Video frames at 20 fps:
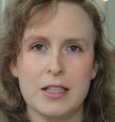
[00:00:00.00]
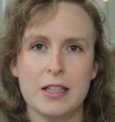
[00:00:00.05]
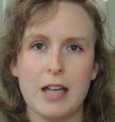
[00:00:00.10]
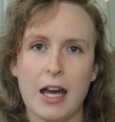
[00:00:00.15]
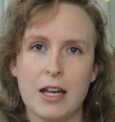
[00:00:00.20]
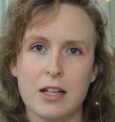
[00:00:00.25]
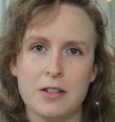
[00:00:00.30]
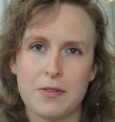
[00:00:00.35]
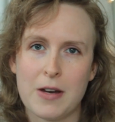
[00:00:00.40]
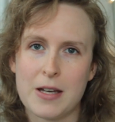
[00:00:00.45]

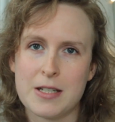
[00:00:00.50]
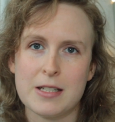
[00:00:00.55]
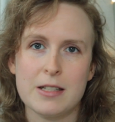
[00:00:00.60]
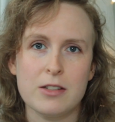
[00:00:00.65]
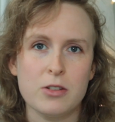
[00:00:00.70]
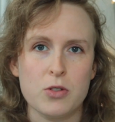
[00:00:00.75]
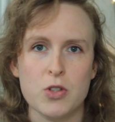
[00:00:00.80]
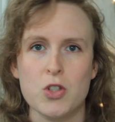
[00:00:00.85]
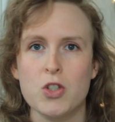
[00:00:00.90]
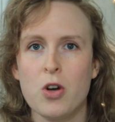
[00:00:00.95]
kind of has a
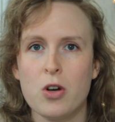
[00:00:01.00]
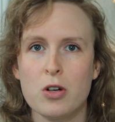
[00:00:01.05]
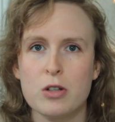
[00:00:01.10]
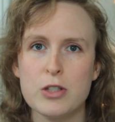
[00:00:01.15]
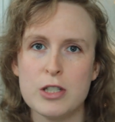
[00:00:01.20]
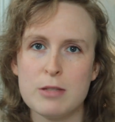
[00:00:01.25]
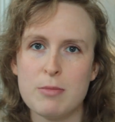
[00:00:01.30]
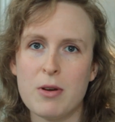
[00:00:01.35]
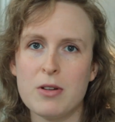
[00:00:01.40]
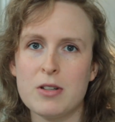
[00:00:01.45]
little shock
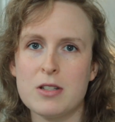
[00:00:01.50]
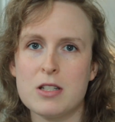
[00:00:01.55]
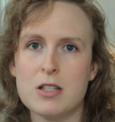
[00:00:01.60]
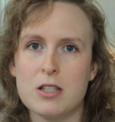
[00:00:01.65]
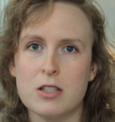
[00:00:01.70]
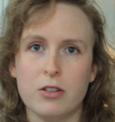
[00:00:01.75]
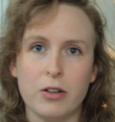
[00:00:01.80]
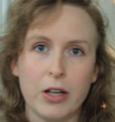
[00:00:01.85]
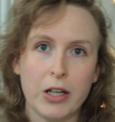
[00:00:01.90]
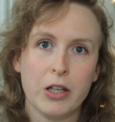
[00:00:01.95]

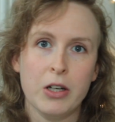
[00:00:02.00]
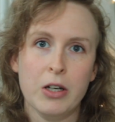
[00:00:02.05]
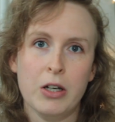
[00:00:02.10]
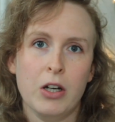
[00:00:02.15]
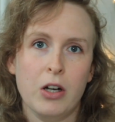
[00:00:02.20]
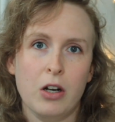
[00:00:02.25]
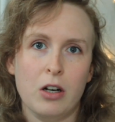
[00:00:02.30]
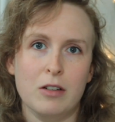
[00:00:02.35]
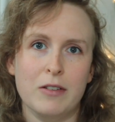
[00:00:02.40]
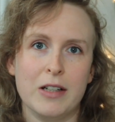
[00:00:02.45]
response and you're like,
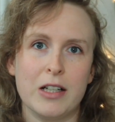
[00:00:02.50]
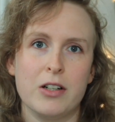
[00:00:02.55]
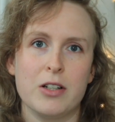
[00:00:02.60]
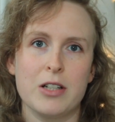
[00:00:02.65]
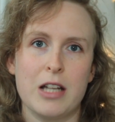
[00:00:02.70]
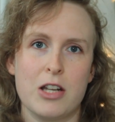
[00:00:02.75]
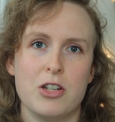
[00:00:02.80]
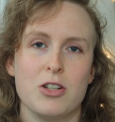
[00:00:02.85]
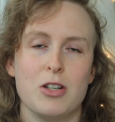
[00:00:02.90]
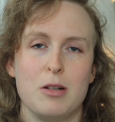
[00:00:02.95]
oh my
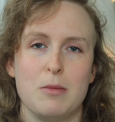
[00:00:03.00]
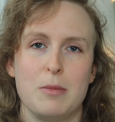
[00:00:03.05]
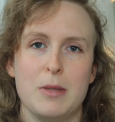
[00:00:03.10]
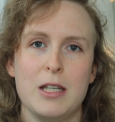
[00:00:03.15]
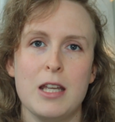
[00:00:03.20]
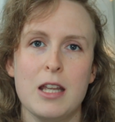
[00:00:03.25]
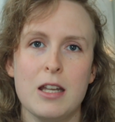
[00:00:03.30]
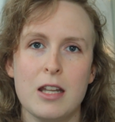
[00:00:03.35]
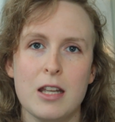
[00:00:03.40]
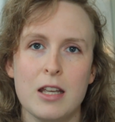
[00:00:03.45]
god, I shouldn't
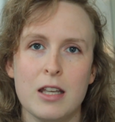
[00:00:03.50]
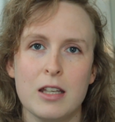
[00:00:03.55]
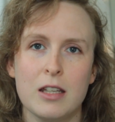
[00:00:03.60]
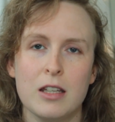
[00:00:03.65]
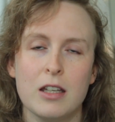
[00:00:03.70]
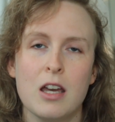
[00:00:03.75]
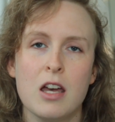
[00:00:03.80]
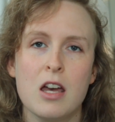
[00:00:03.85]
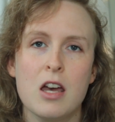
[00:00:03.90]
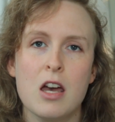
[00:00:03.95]
be in here.